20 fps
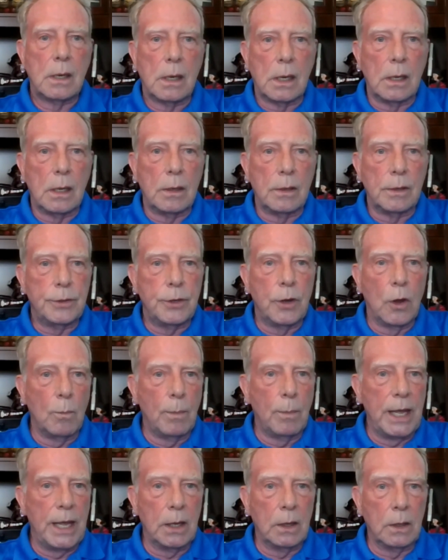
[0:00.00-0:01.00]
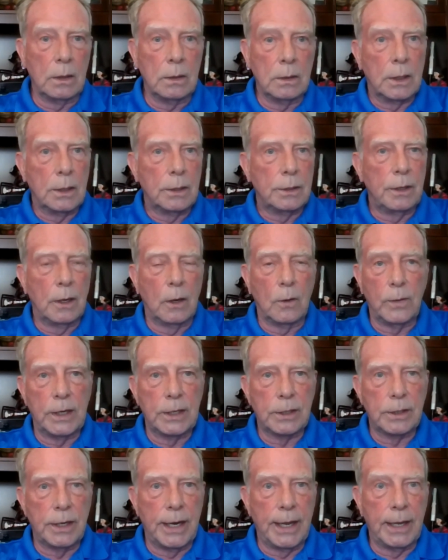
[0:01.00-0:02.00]
No mail, no
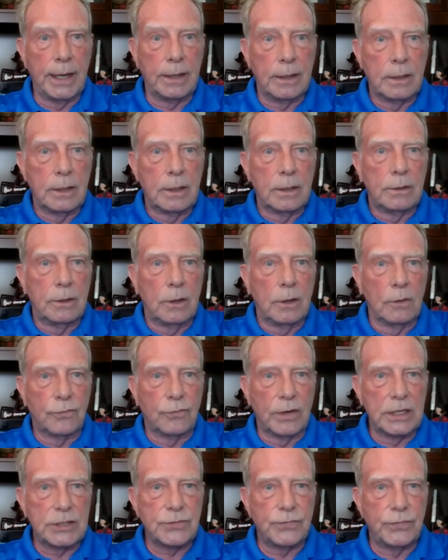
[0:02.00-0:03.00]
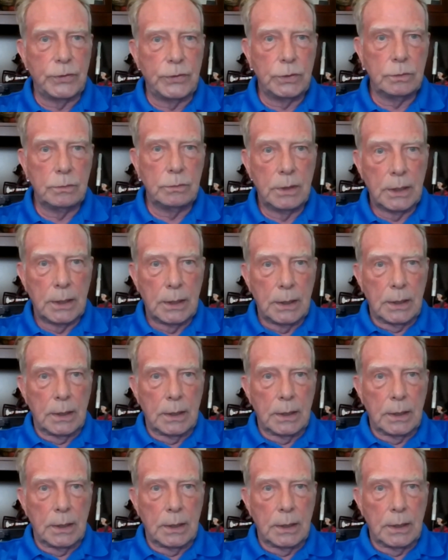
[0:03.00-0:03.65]
internet, no fresh food.